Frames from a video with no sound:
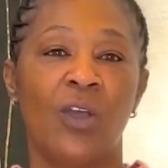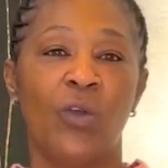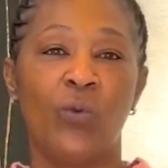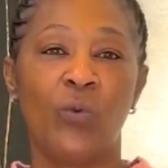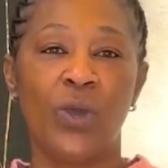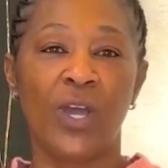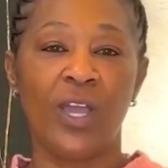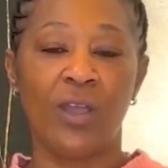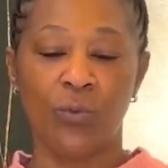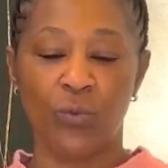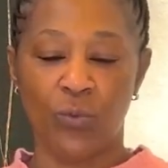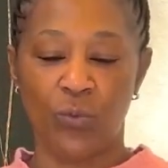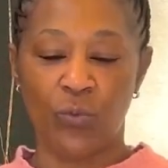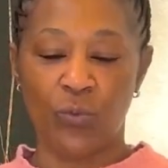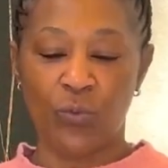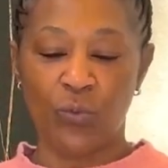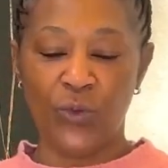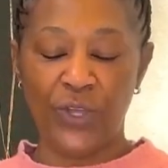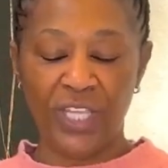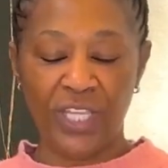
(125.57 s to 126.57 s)
What
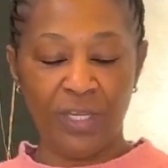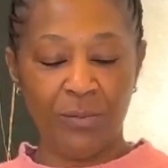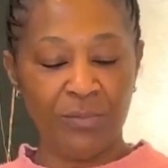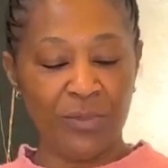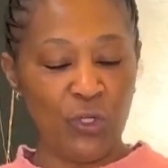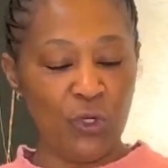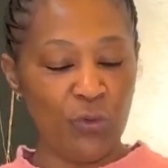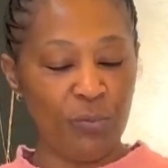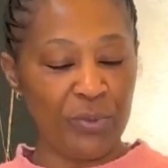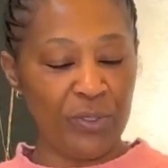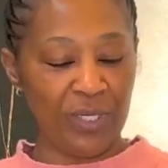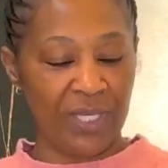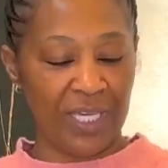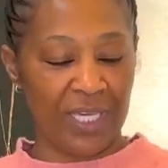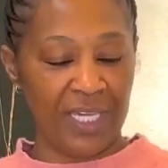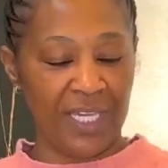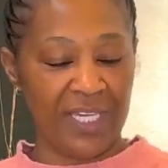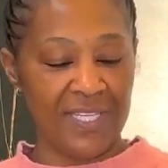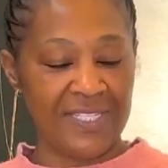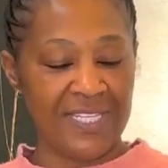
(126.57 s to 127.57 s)
William's new book
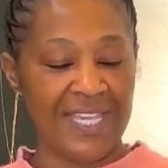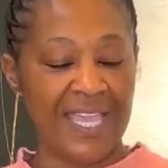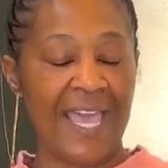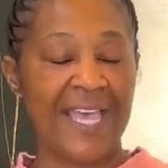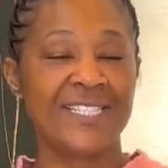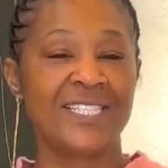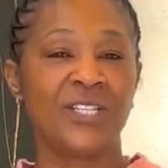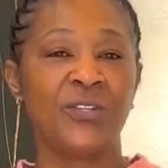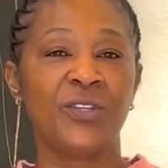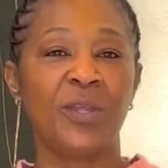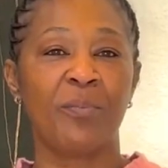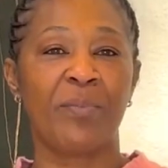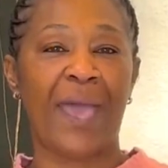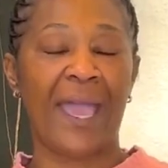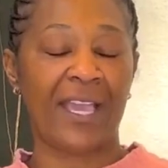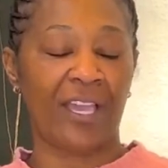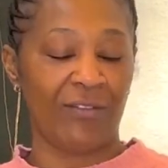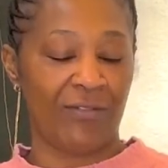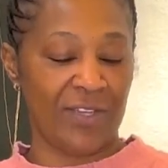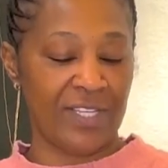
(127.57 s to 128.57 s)
is, he has it on the
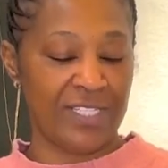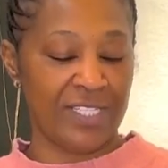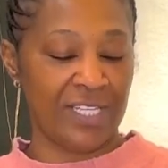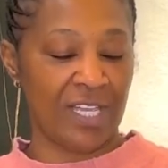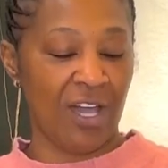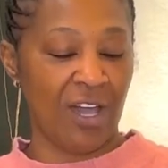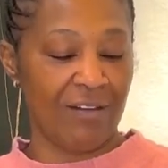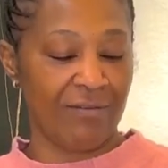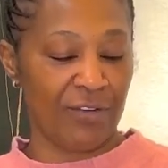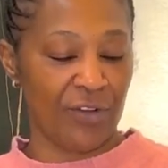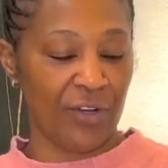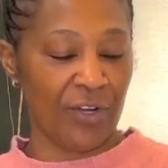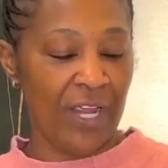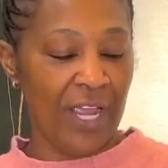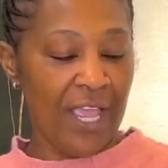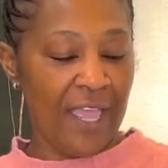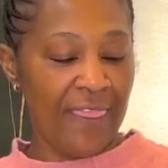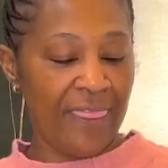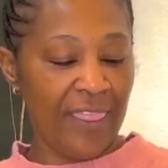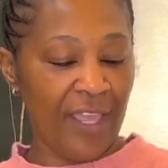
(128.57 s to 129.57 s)
back of his cover.
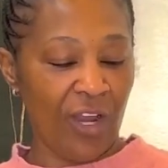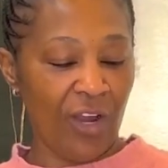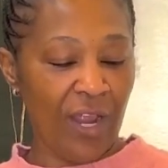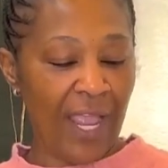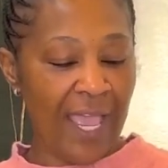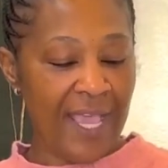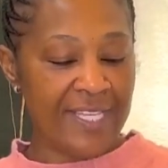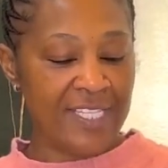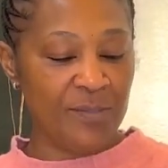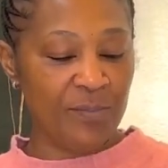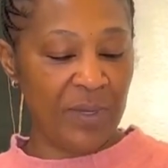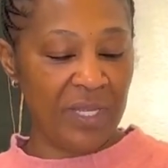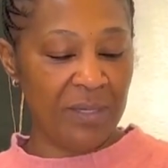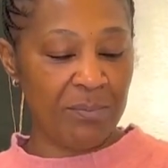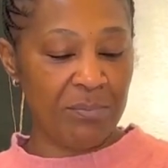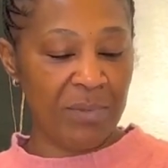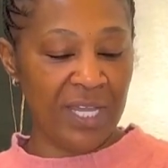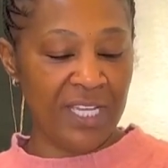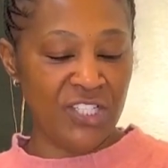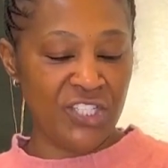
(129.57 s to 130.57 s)
There has
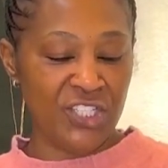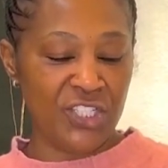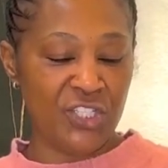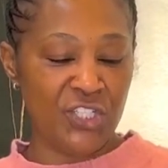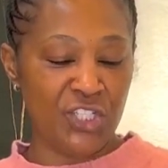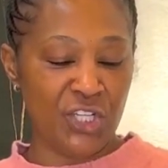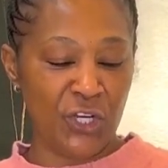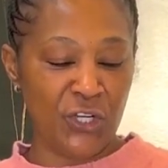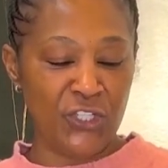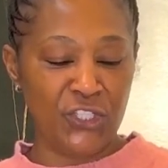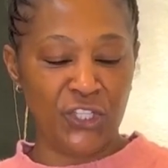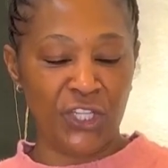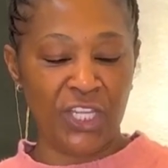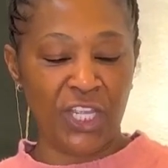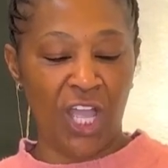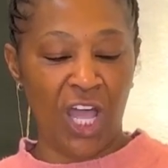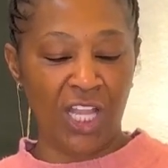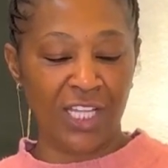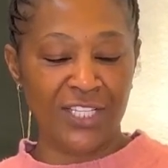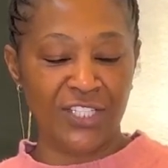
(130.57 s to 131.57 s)
been much in church
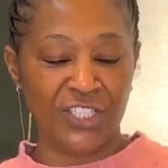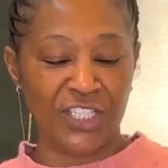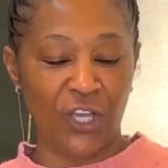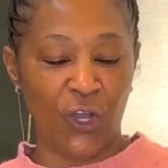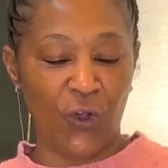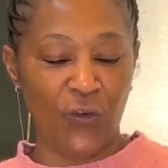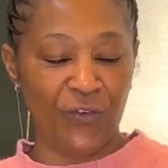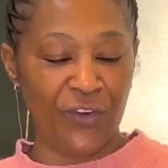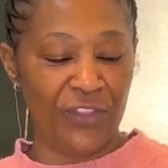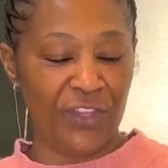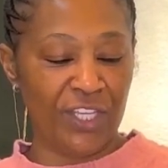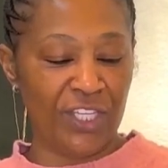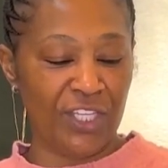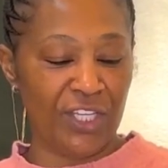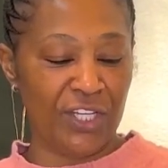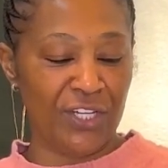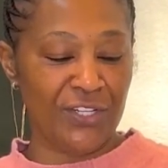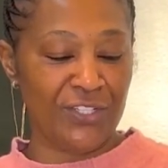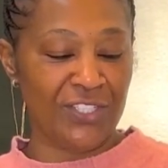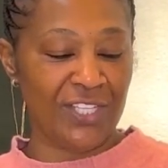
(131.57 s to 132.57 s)
theology over the
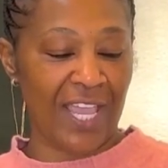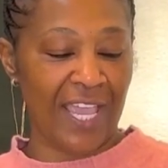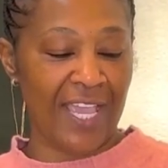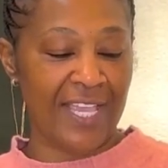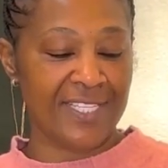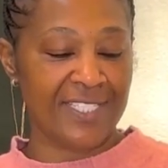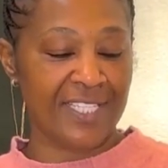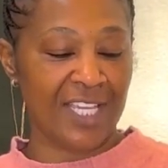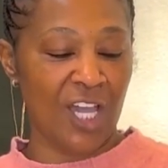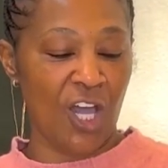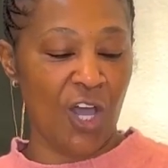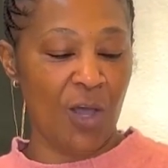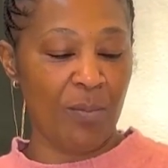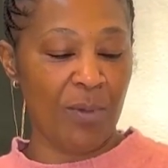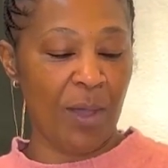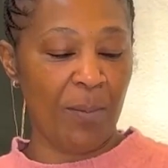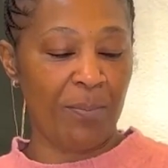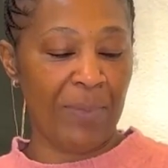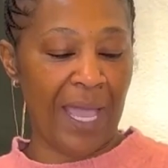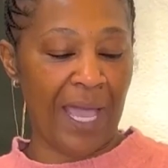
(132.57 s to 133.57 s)
years that has come
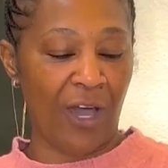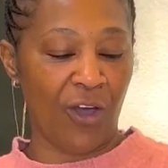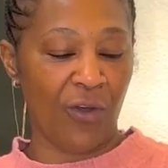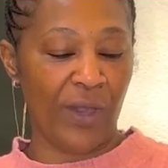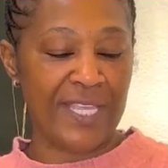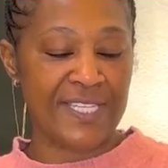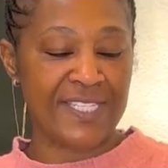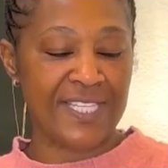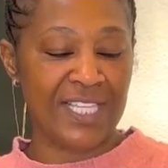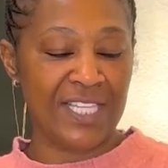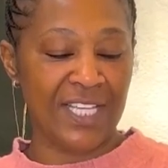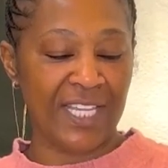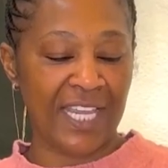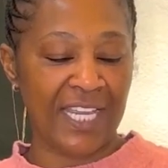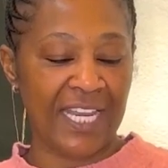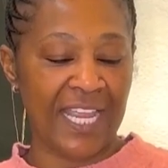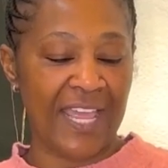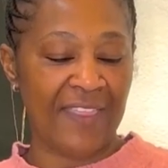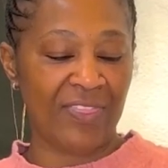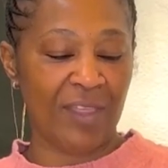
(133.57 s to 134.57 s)
about as
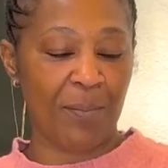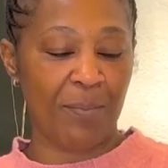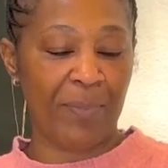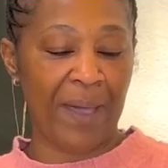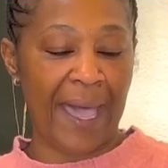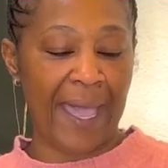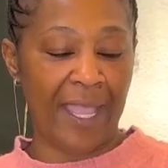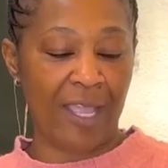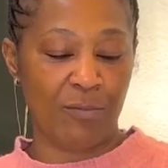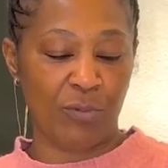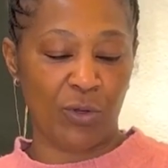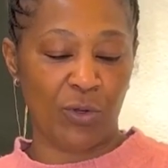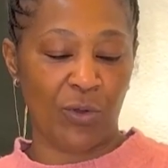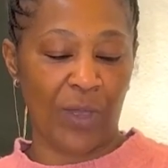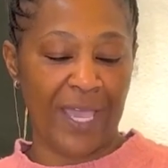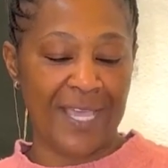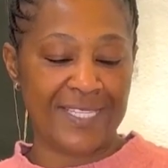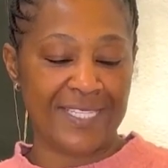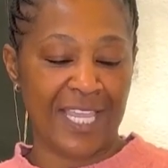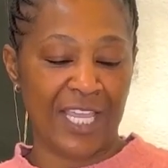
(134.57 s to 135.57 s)
looking at the Bible
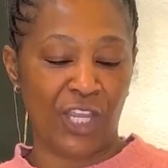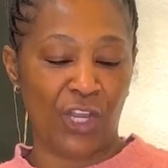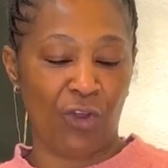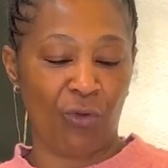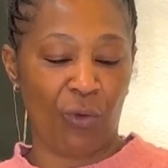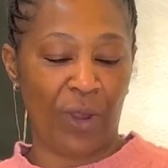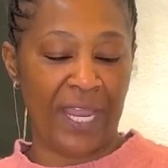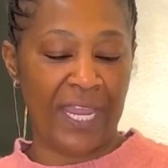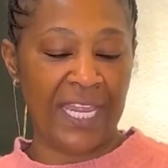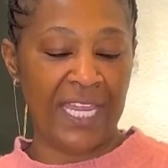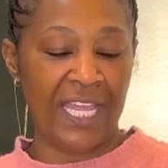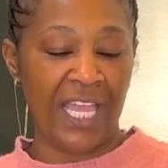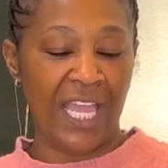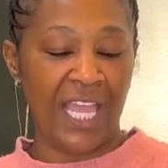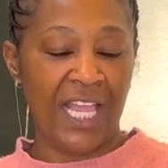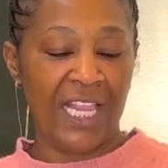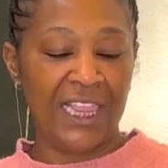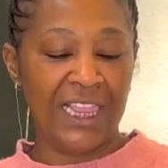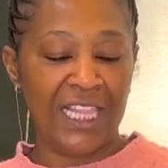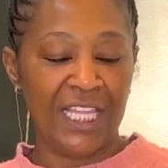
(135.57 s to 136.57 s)
as a great
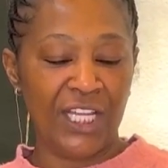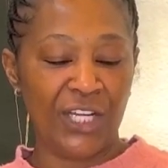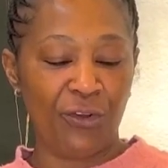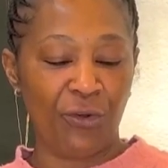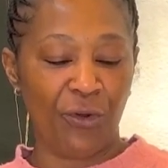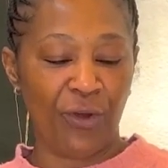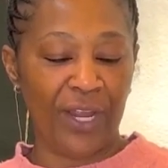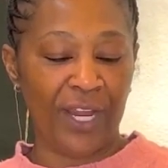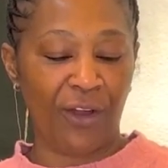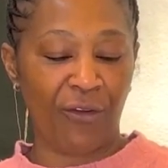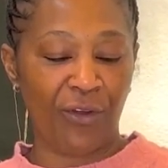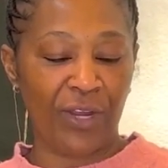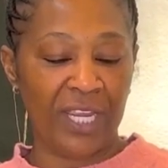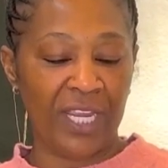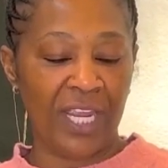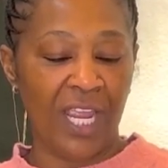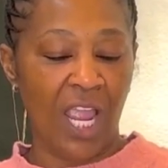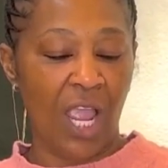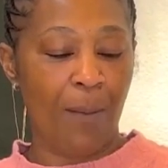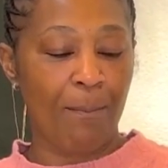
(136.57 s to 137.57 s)

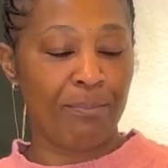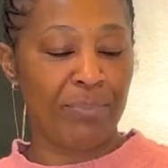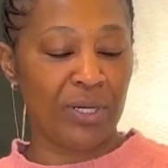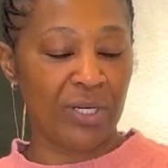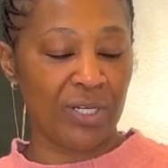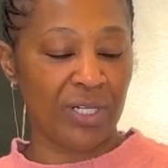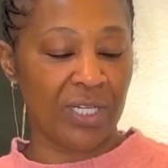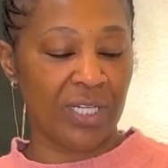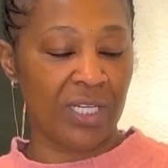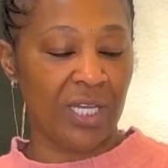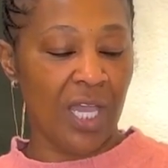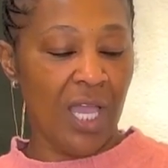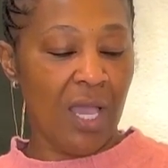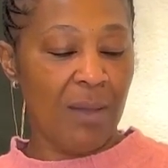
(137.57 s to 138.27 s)
literary book.